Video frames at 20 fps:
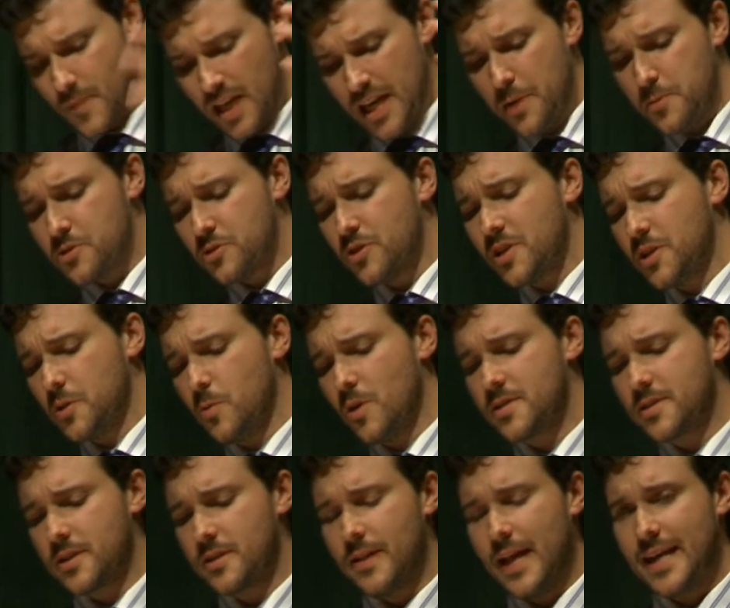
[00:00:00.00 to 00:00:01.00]
He was looking
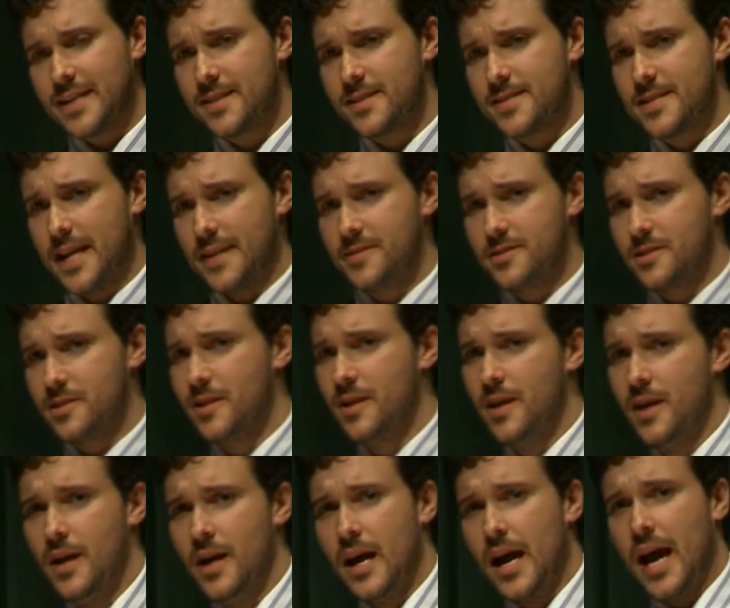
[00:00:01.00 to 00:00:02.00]
towards the galactic center,
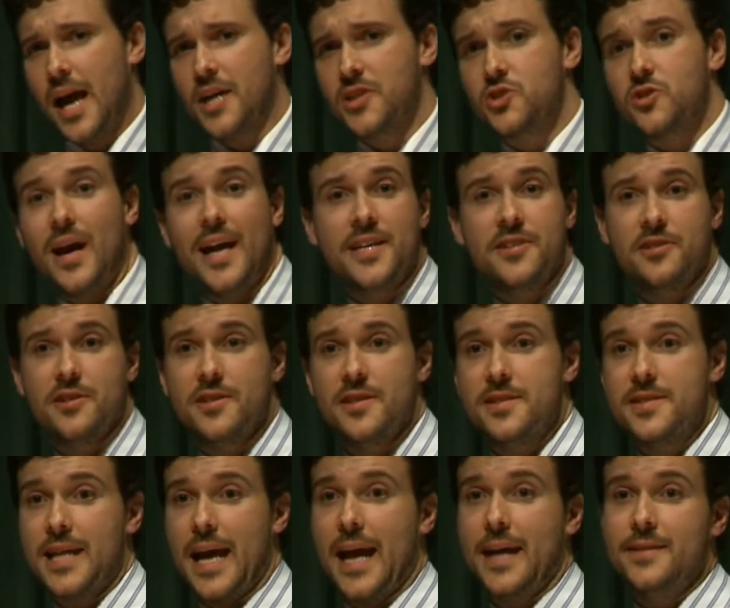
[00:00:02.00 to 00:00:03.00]
trying to
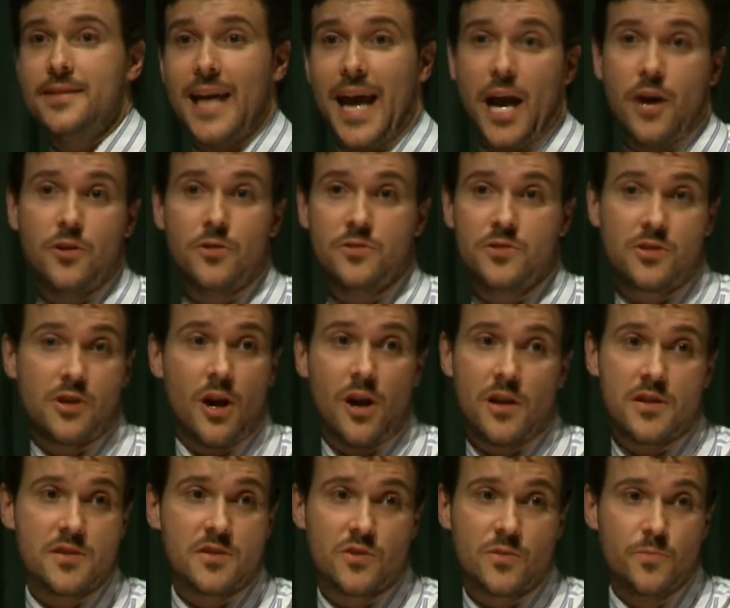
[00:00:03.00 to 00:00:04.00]
understand how
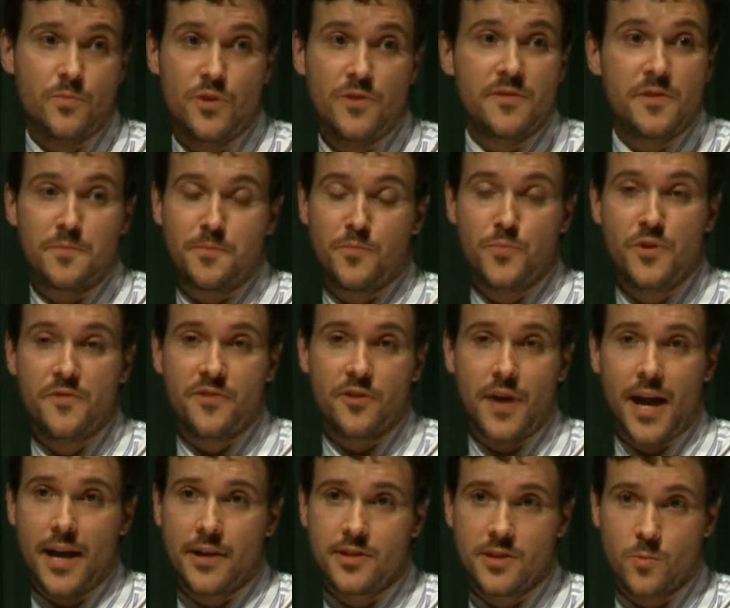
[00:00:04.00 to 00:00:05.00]
stars move
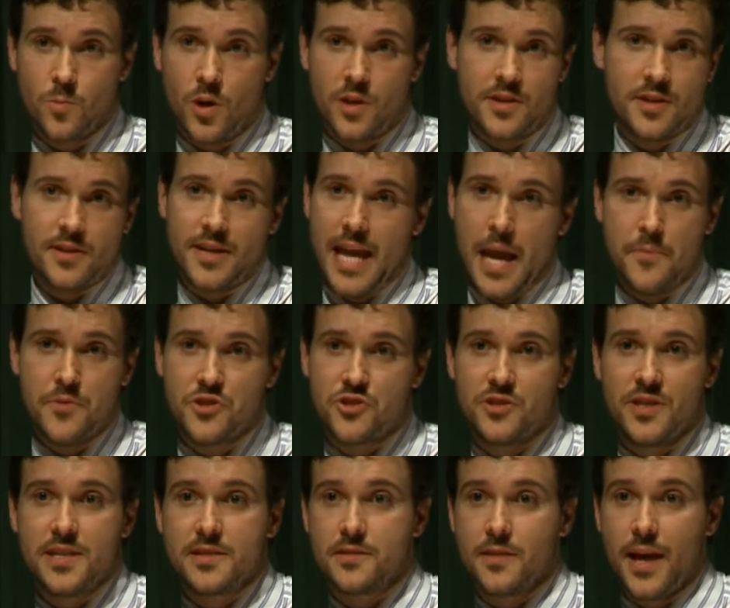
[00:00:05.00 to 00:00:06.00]
around and what their
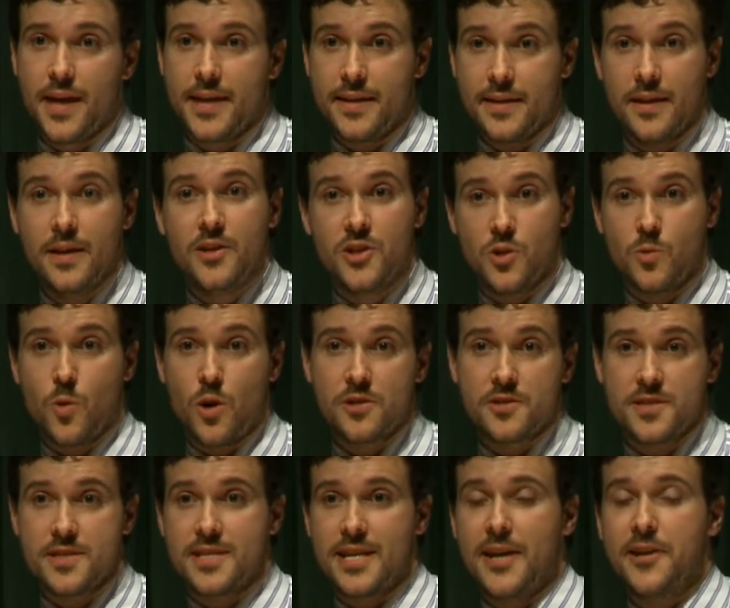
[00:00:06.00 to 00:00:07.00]
chemistry is like
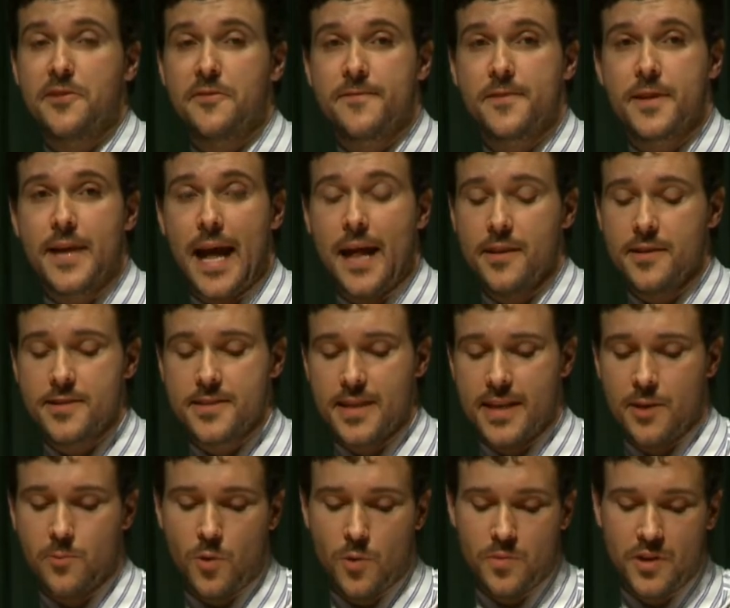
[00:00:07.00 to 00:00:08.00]
towards the center of the
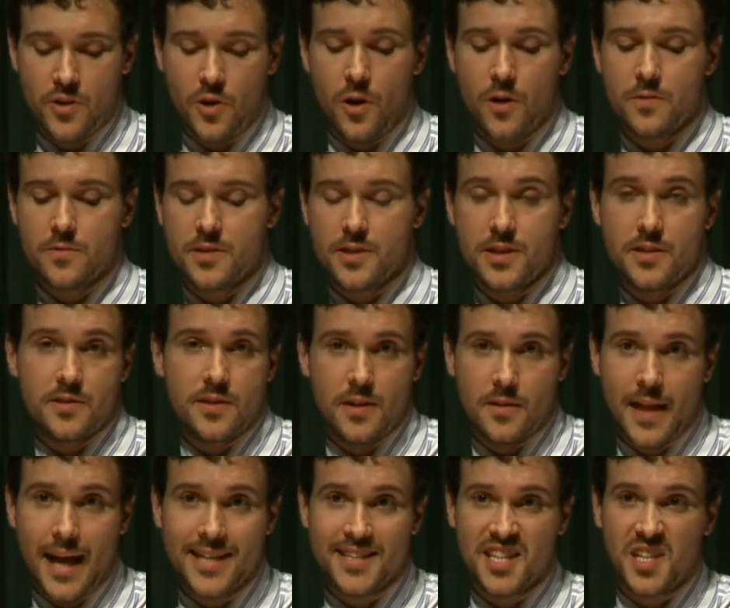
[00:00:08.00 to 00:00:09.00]
galaxy and what we call the
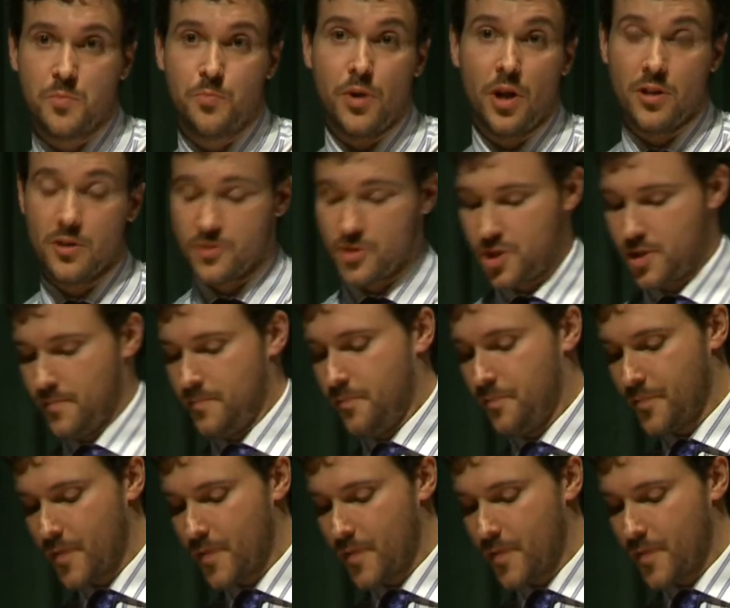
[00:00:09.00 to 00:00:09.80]
galactic bulge.